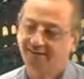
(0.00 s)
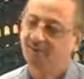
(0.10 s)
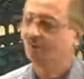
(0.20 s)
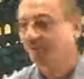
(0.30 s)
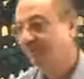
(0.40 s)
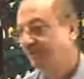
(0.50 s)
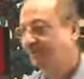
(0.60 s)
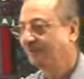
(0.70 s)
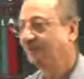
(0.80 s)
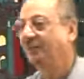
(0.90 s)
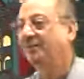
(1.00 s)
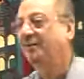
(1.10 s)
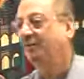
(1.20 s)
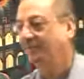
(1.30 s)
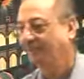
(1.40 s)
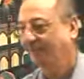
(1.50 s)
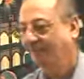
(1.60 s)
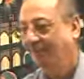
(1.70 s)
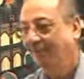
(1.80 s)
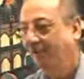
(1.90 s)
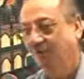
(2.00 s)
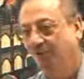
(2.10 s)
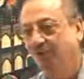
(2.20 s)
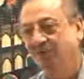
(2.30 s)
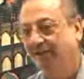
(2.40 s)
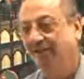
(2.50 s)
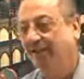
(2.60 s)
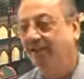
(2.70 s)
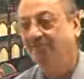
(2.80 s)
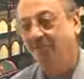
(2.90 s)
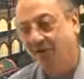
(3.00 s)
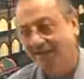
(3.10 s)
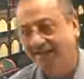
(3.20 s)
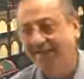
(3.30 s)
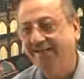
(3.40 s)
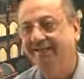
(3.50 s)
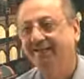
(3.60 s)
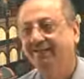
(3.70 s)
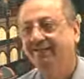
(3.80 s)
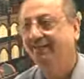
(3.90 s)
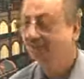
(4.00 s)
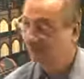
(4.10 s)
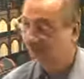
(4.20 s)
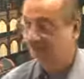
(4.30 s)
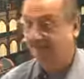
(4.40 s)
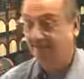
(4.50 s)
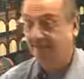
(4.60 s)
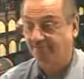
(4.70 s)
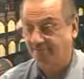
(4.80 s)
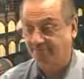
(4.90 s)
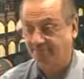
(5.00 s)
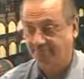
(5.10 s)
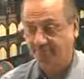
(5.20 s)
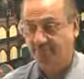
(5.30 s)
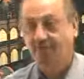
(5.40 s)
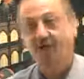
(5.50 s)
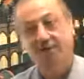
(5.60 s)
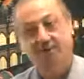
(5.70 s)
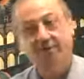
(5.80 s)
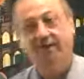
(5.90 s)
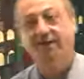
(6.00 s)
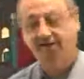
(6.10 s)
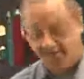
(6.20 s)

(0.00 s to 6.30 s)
Now, you see, you will be able to, you won't say Kaifa hali, no, you'll say Kaifa Haluka,